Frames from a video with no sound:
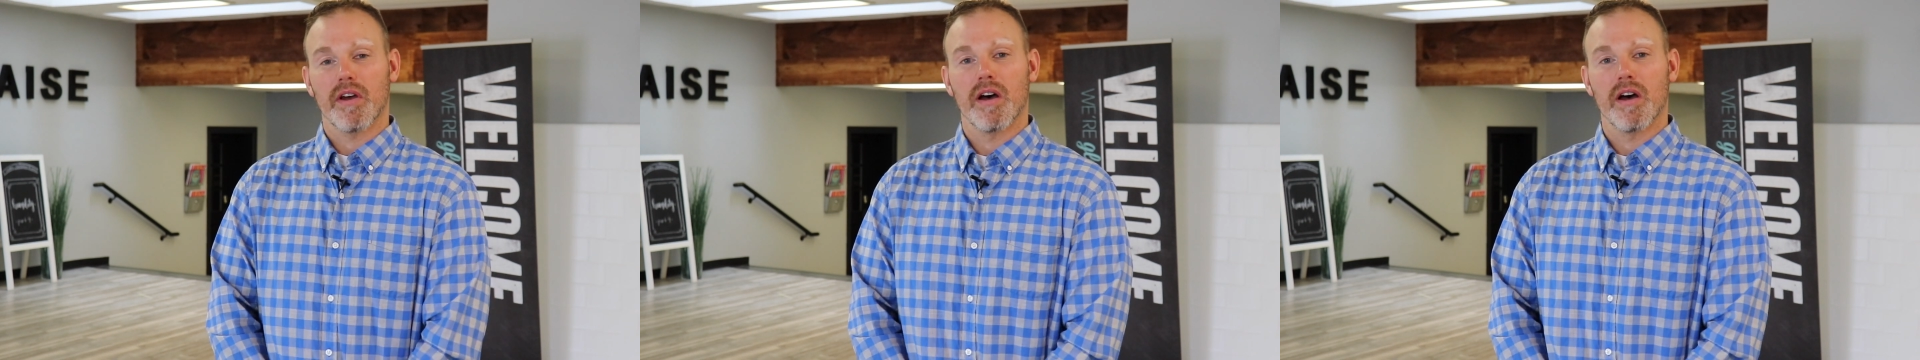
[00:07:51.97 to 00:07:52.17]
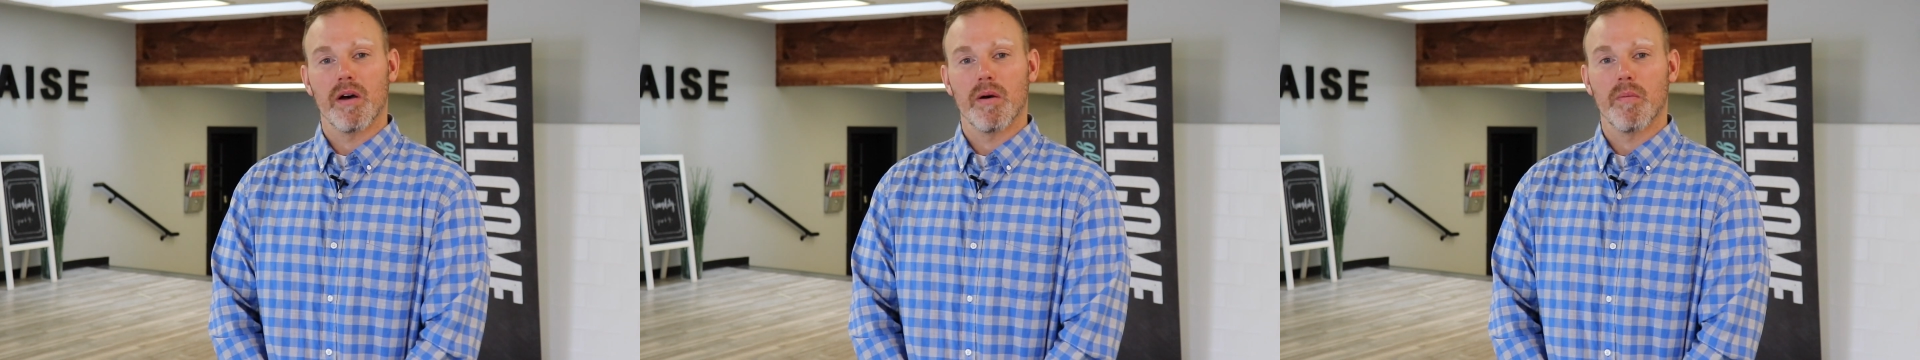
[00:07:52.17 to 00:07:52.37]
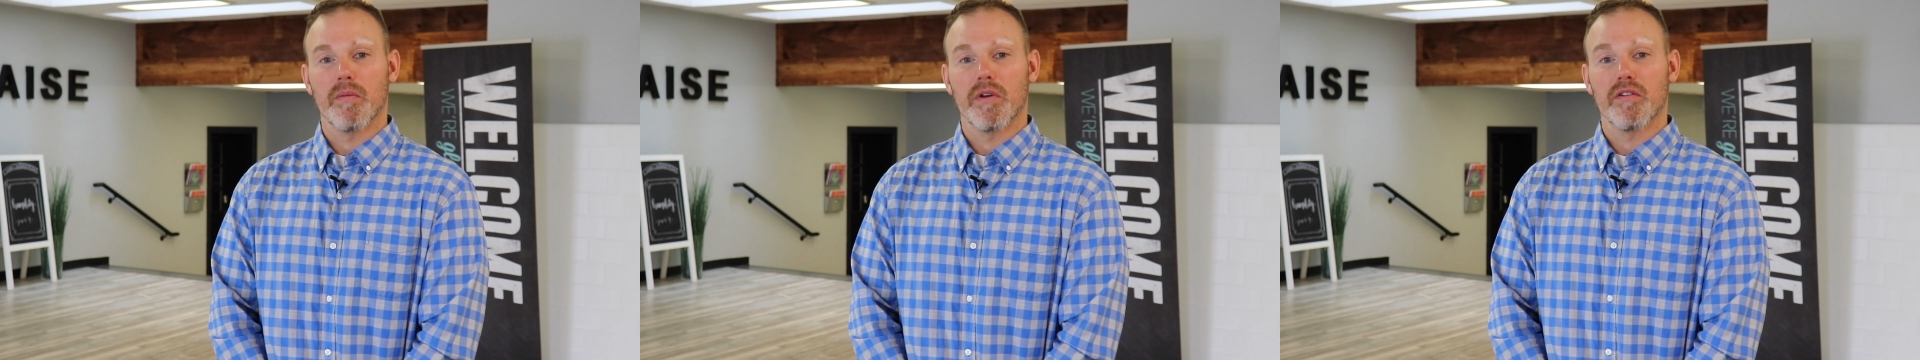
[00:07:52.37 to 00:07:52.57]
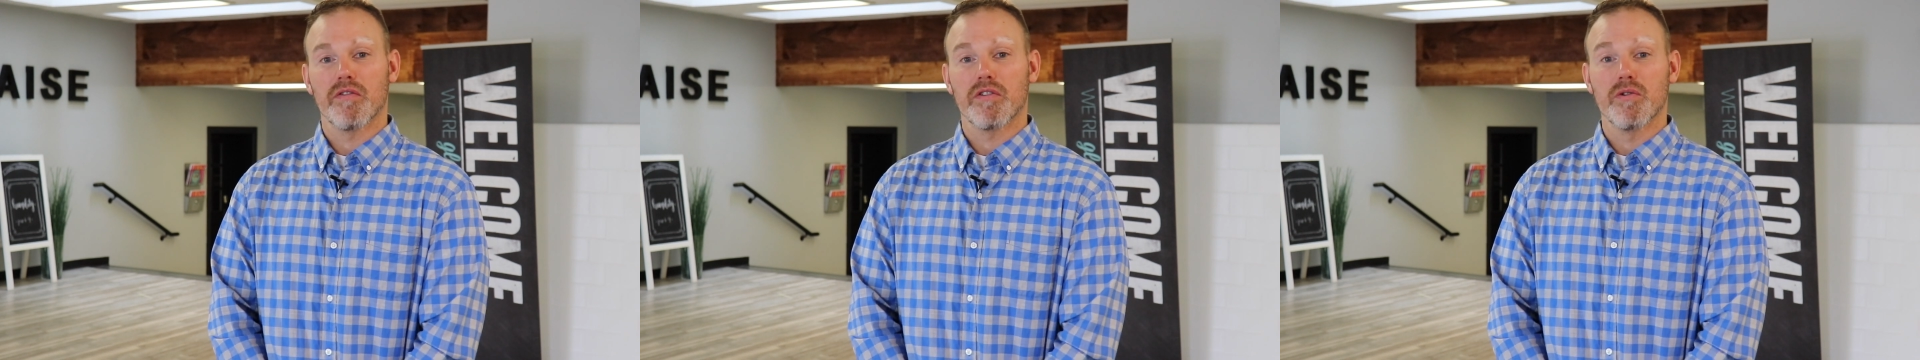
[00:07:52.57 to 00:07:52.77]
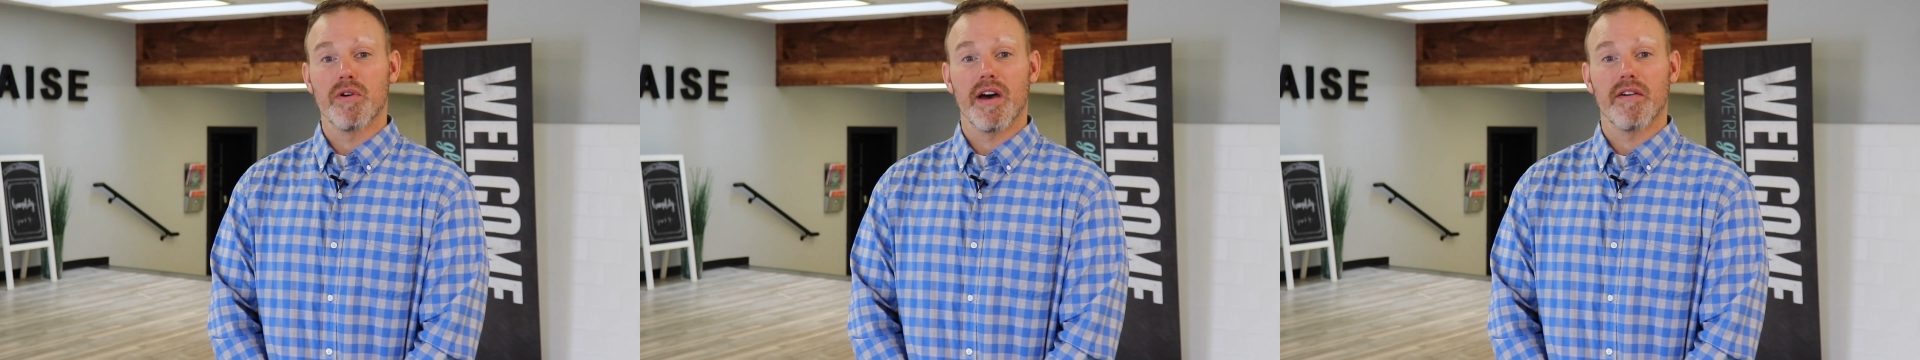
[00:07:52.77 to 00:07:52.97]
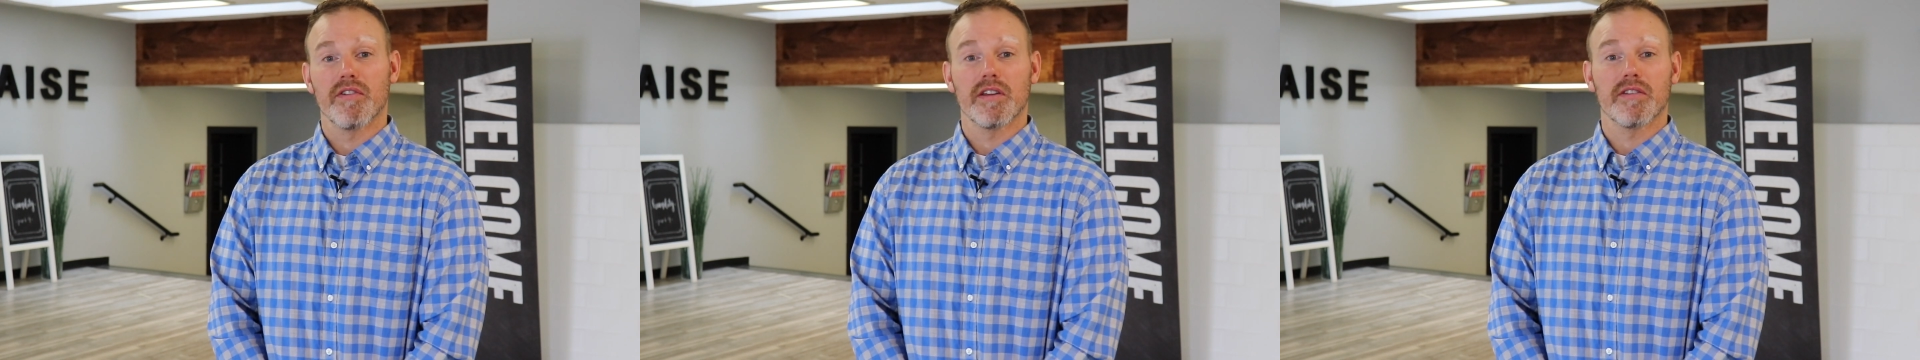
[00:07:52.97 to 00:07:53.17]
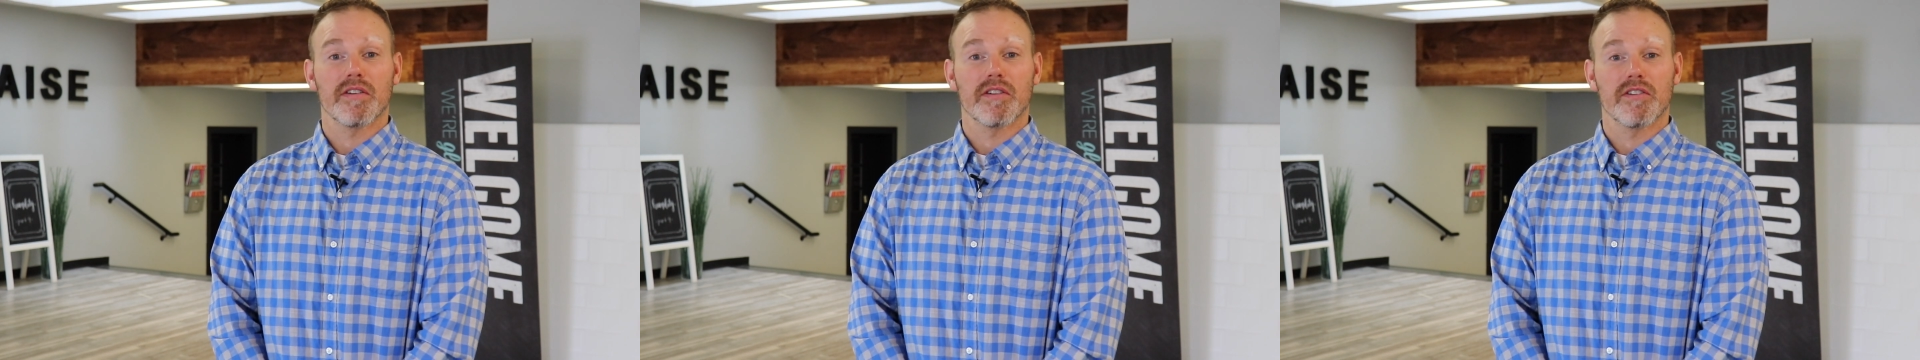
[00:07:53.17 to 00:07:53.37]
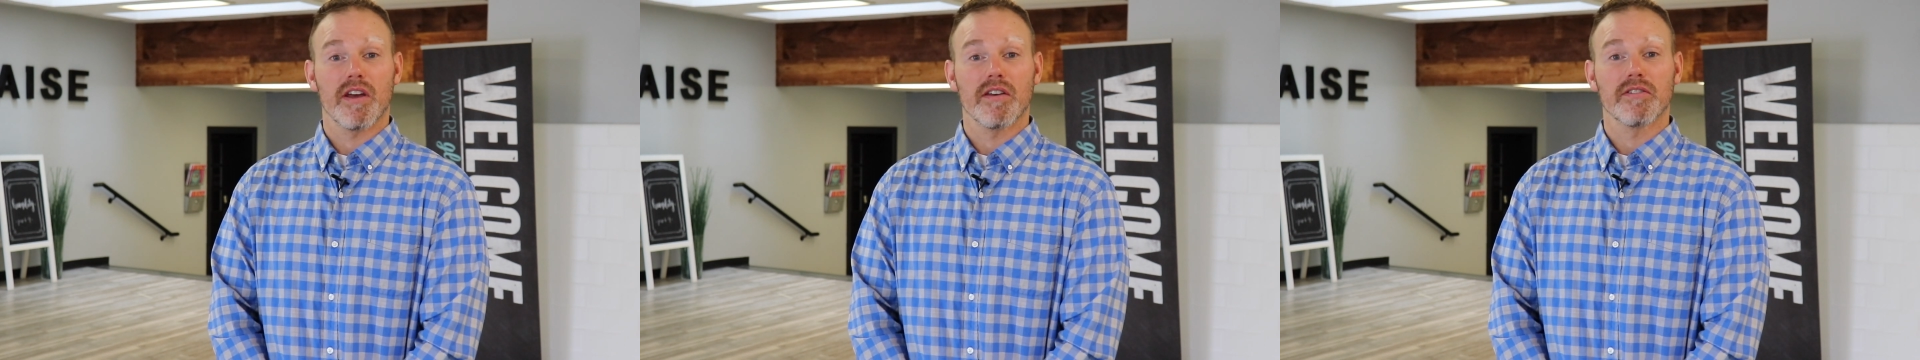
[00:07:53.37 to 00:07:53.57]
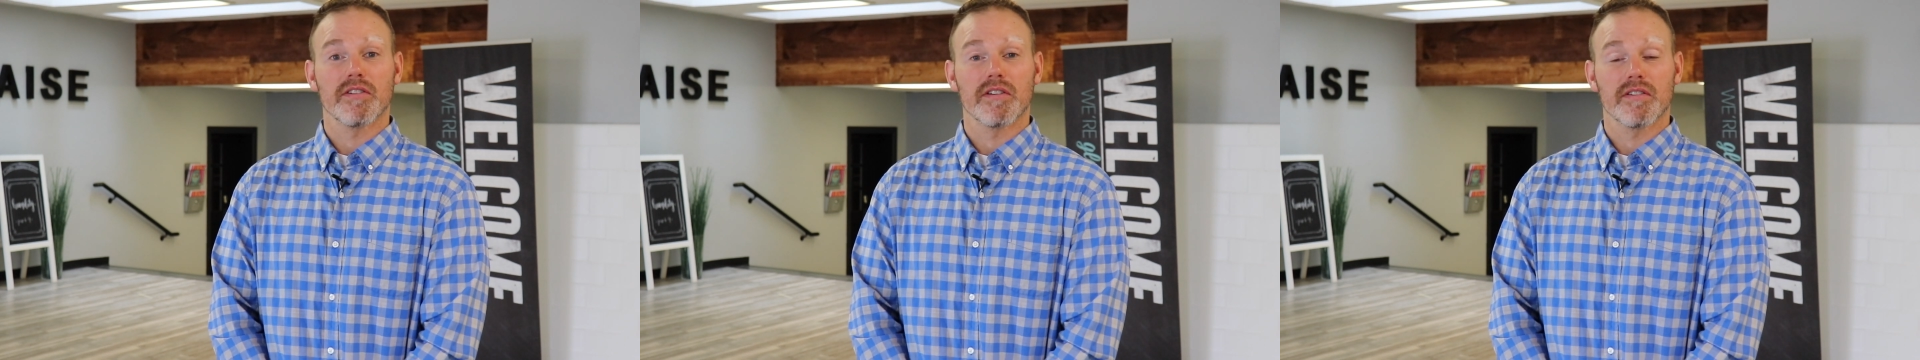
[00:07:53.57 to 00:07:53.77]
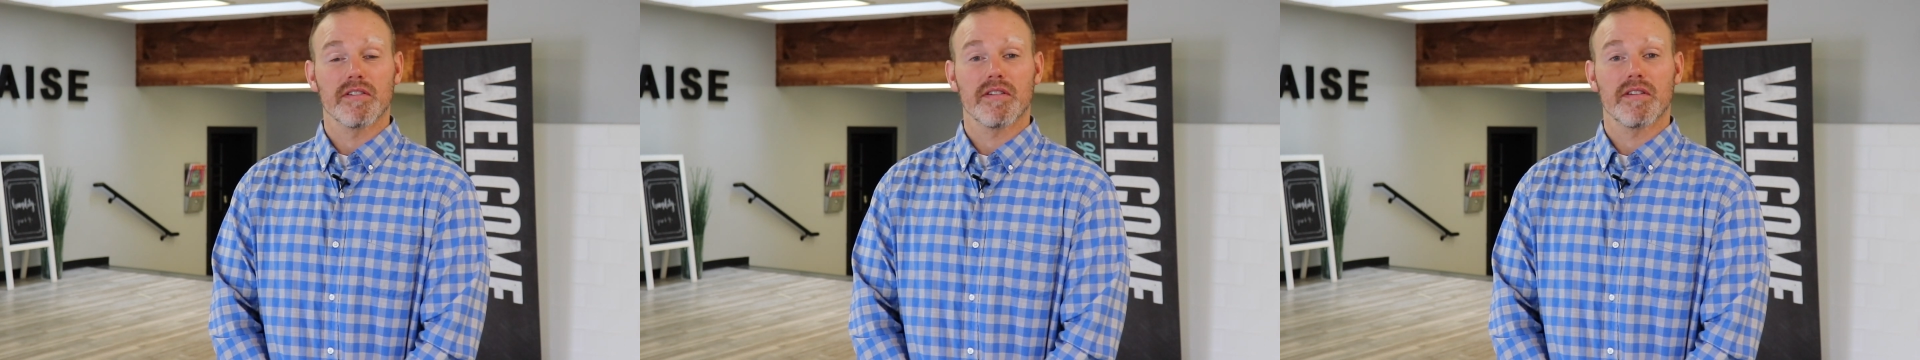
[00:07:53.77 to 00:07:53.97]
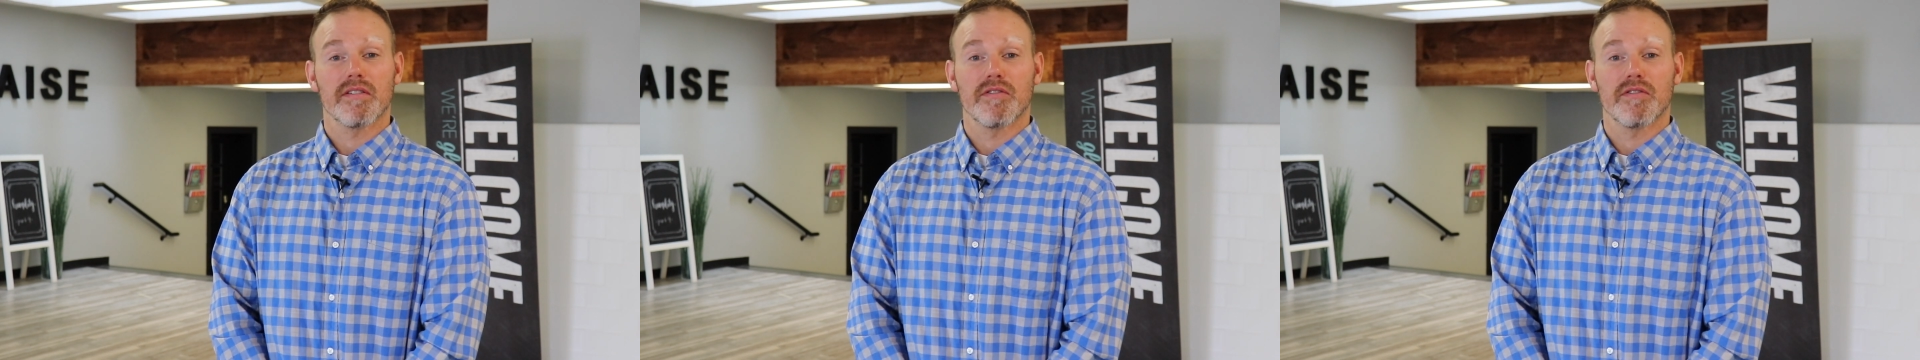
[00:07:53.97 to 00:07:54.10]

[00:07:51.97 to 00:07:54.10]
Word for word: um, if you have any suggestions,